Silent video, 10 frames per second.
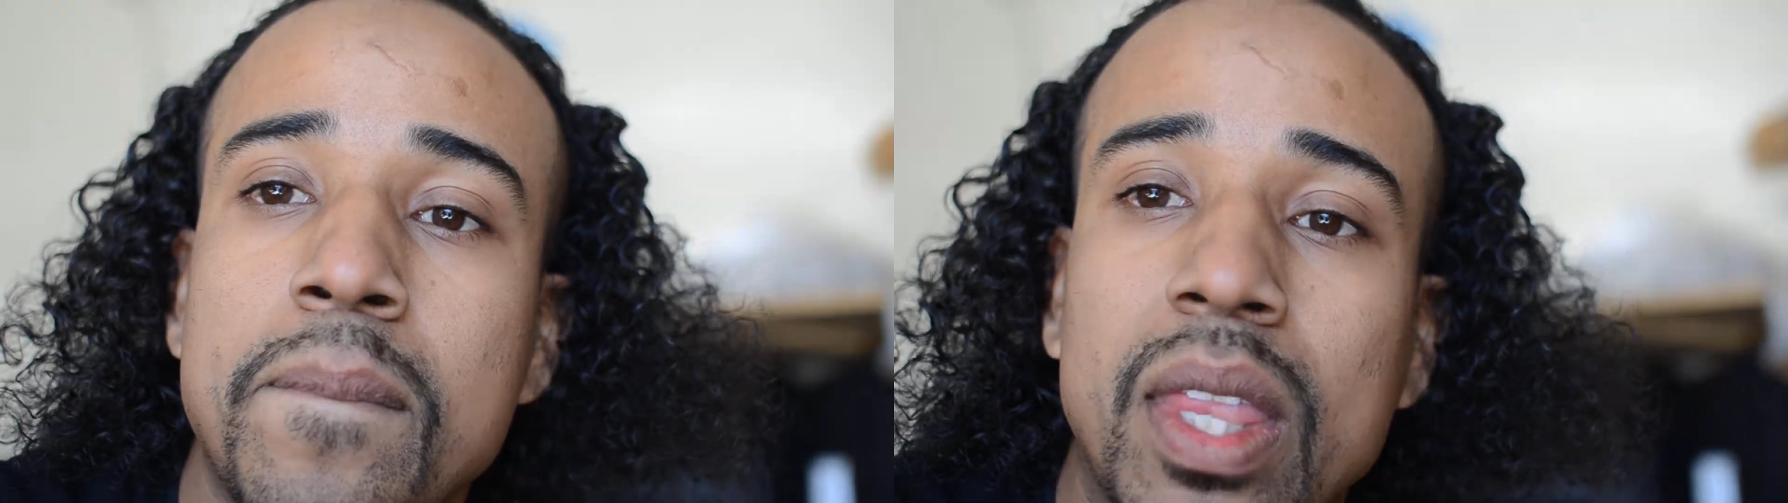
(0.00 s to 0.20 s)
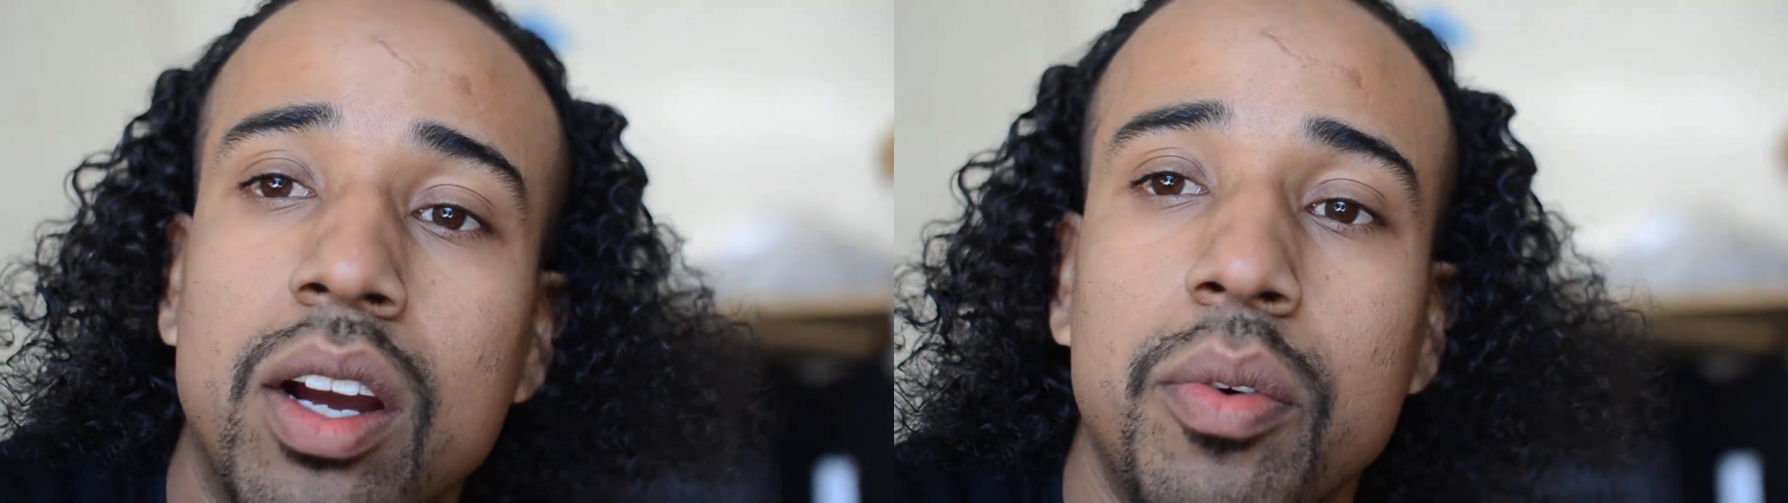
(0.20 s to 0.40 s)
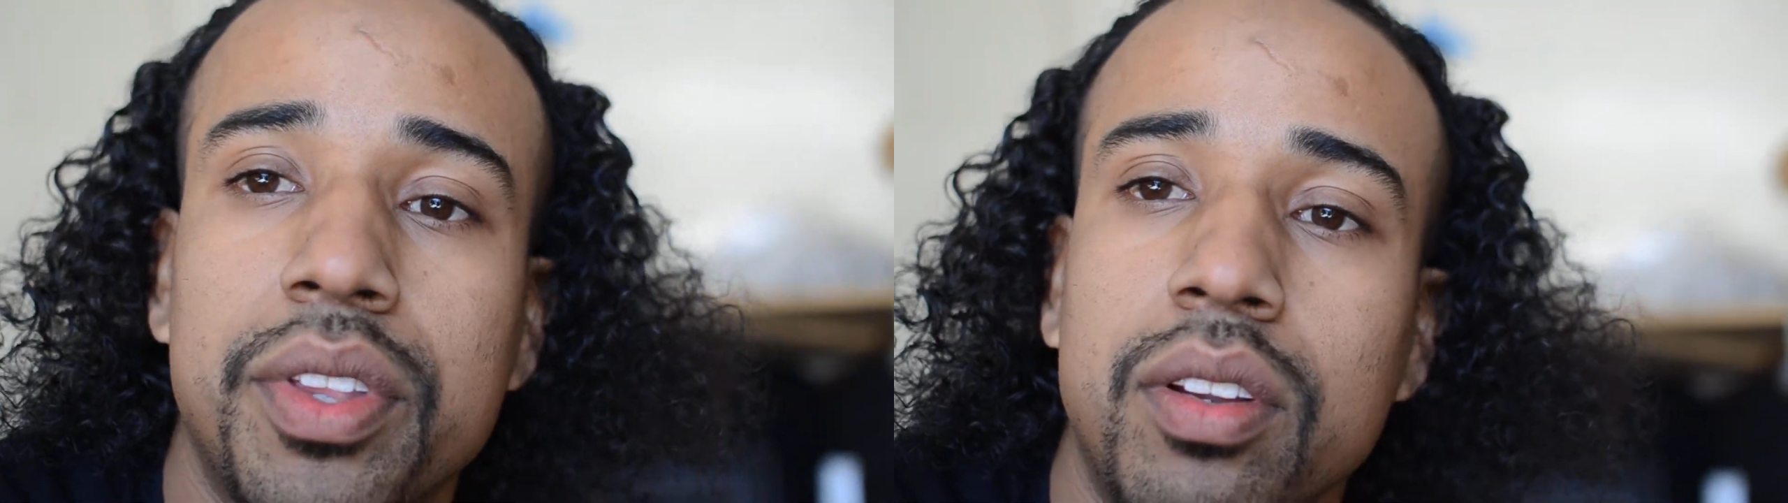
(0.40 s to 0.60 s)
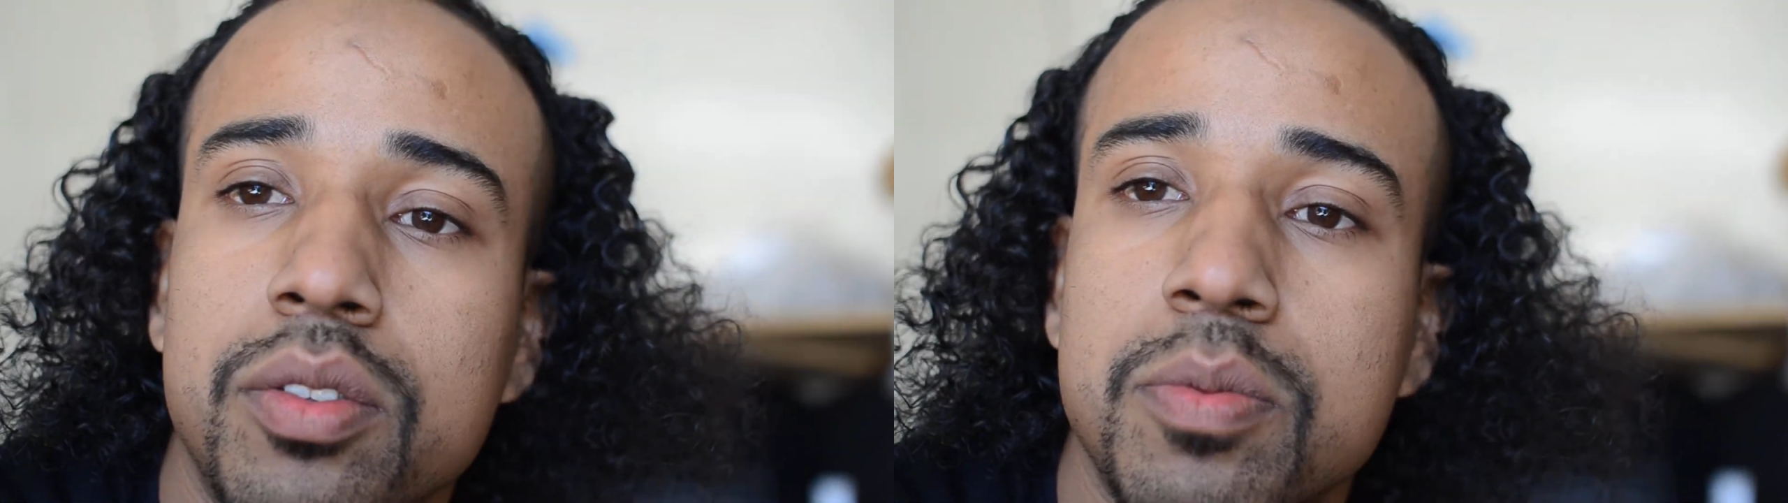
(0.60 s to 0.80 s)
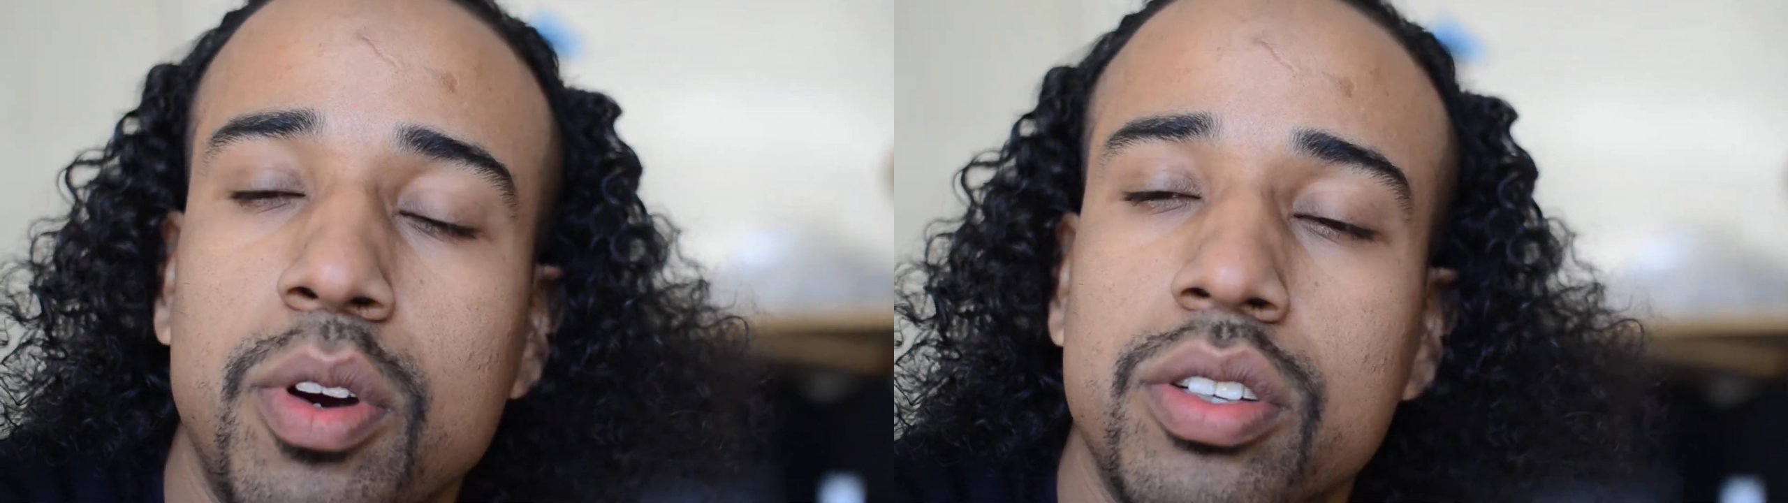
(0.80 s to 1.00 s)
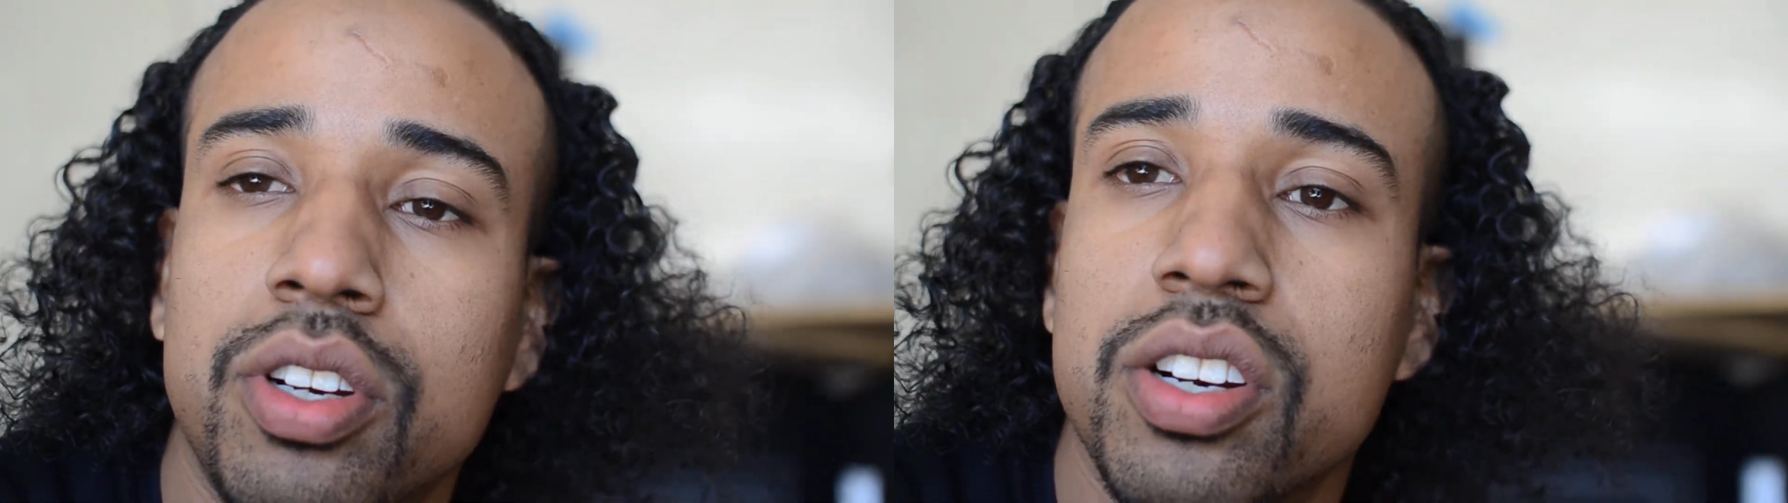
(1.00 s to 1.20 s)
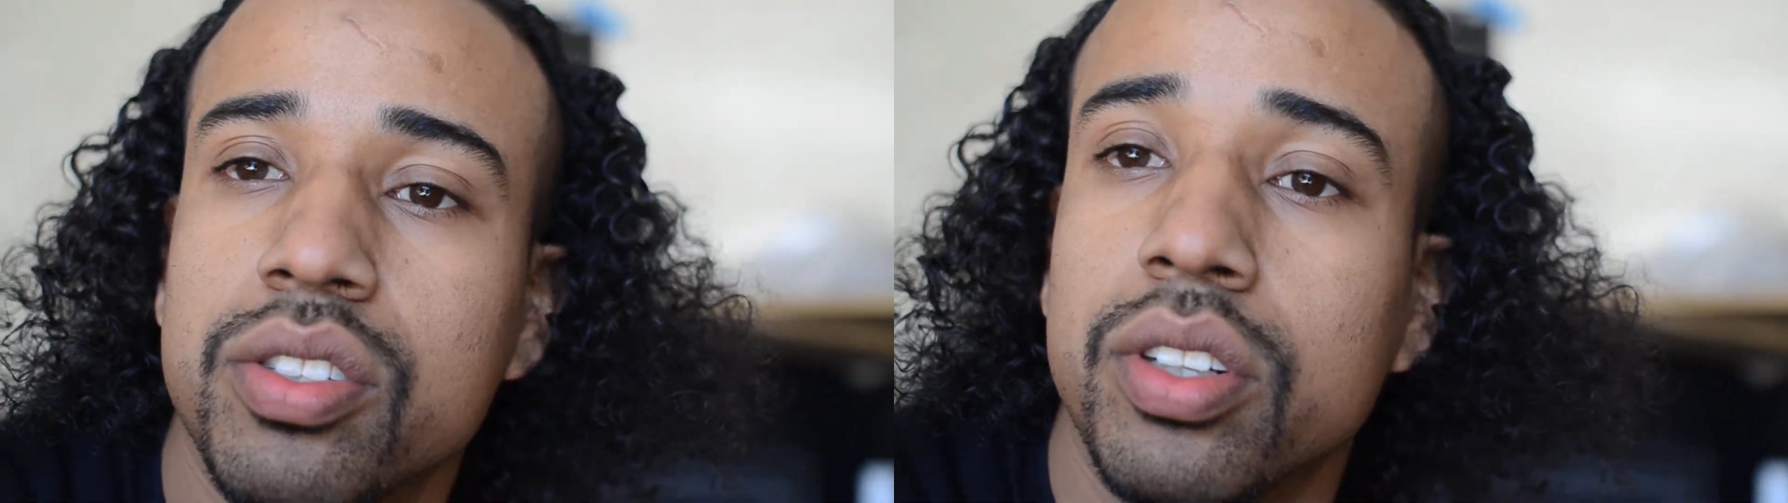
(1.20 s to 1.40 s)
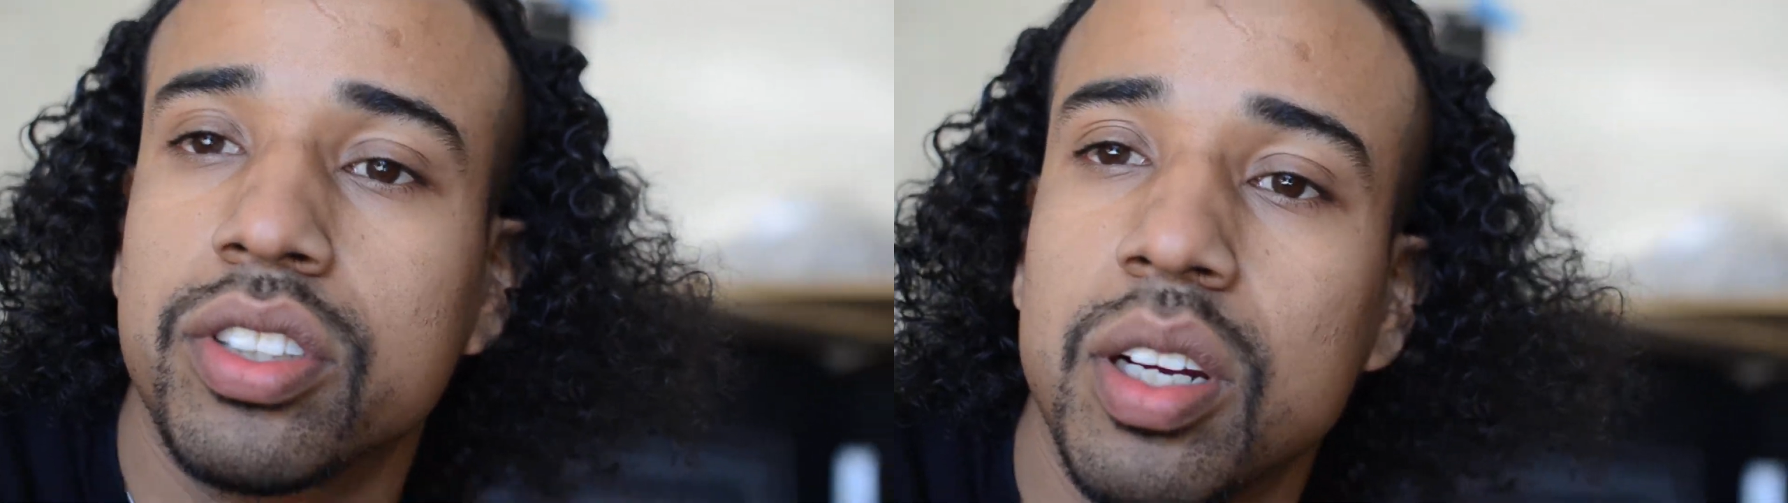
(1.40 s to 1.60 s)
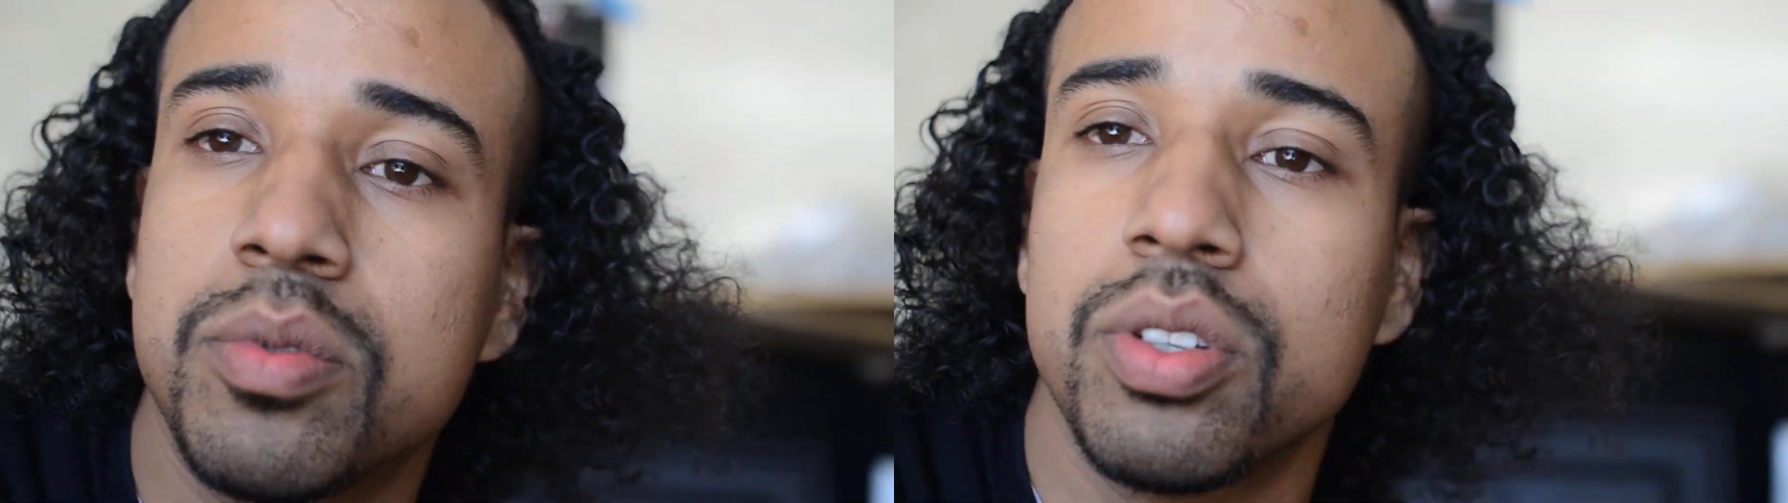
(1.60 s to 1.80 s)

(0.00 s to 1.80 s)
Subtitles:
with a little small charger hooked up